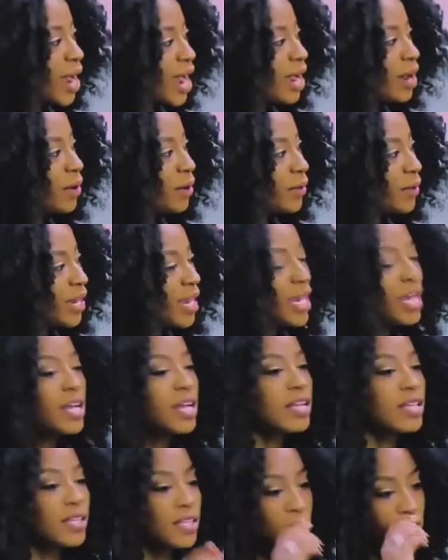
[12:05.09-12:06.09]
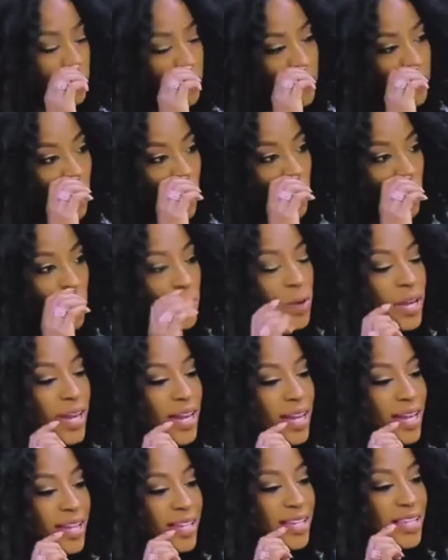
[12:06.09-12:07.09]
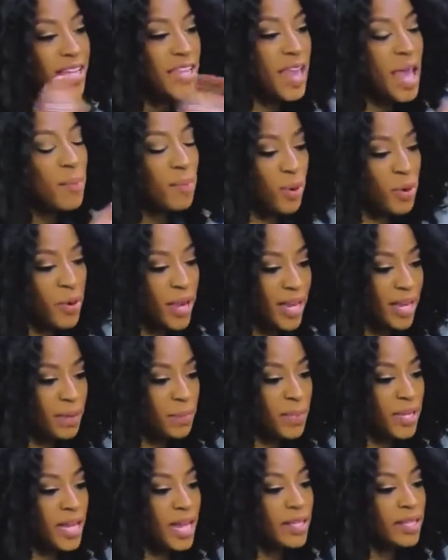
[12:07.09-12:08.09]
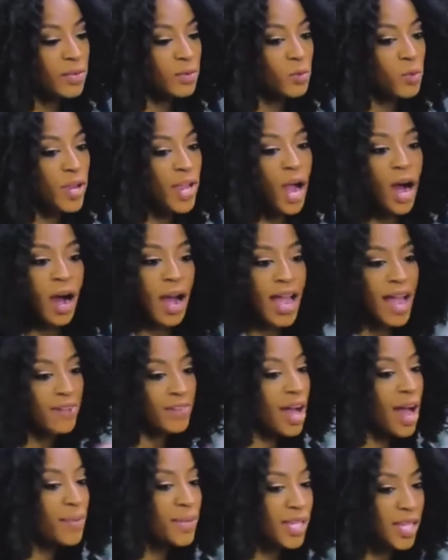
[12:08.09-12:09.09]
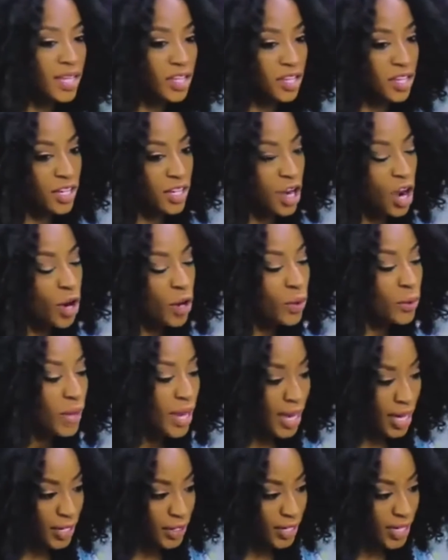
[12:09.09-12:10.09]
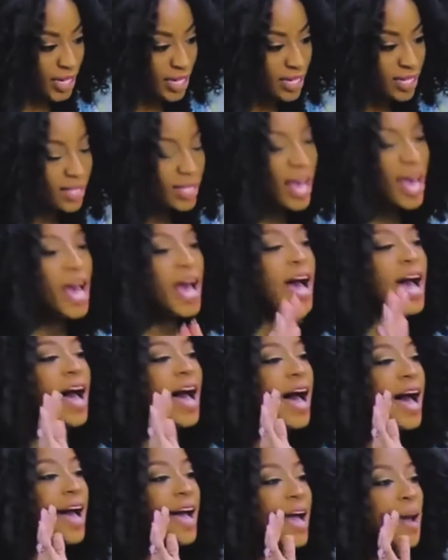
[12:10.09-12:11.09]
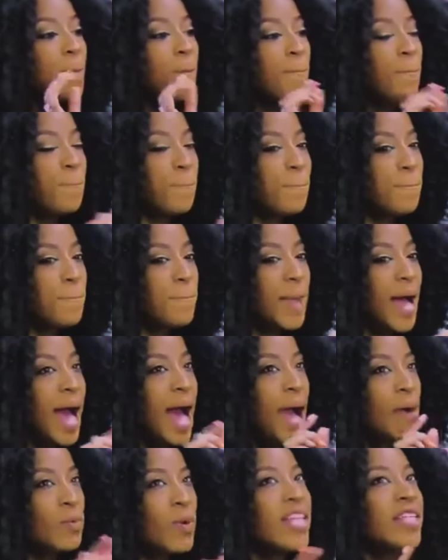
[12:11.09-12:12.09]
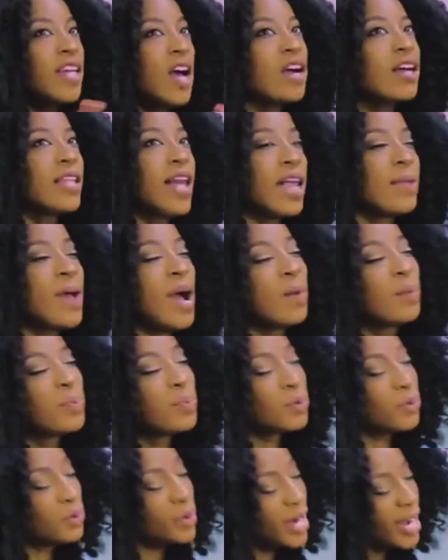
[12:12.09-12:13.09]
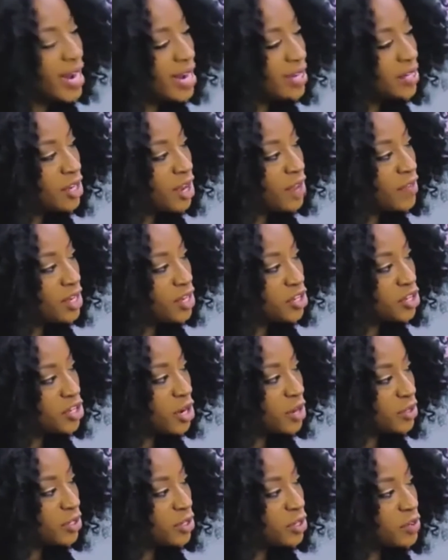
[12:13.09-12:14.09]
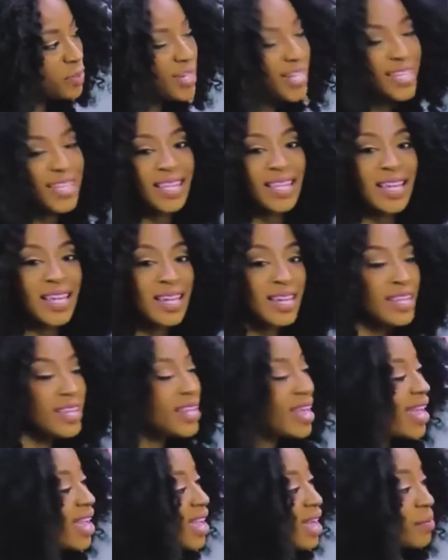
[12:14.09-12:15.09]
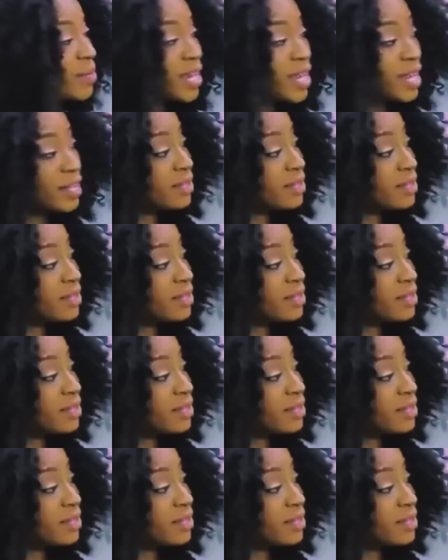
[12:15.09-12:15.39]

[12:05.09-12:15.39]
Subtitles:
Wow. So to that point, because we all have competition in our own areas. Yeah. We talk a lot about brands on this show, too, because at the end of the day, I'm an